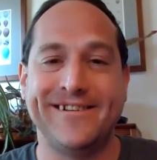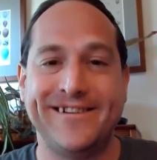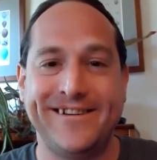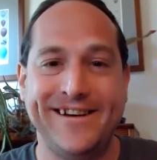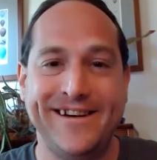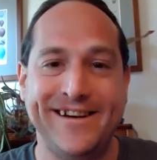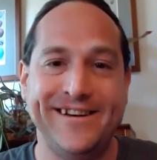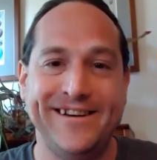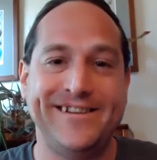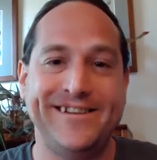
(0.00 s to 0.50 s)

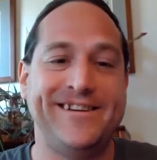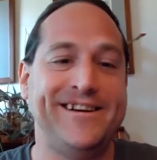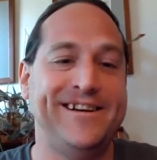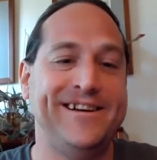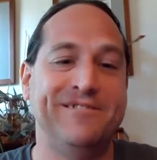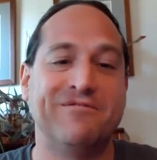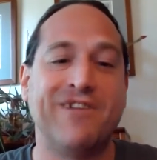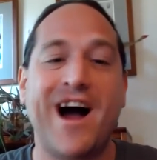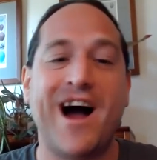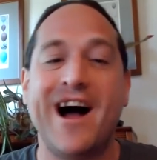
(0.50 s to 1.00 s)
She
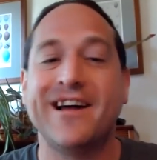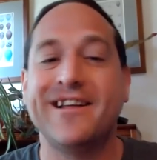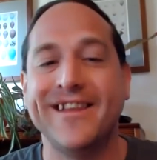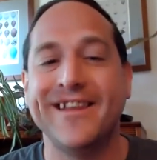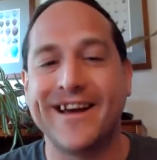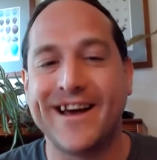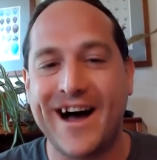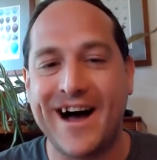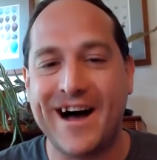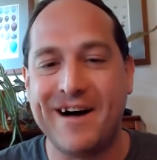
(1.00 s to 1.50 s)
she rocked
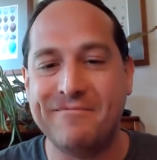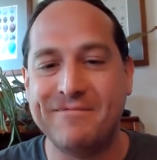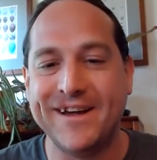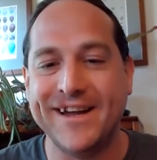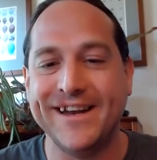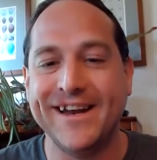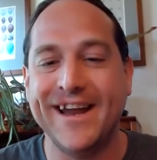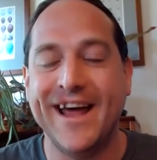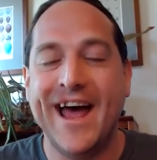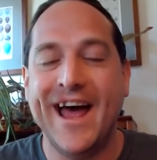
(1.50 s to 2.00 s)
the
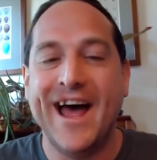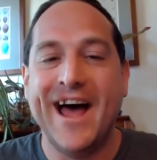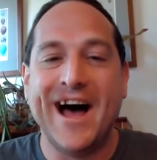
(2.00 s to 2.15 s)
common,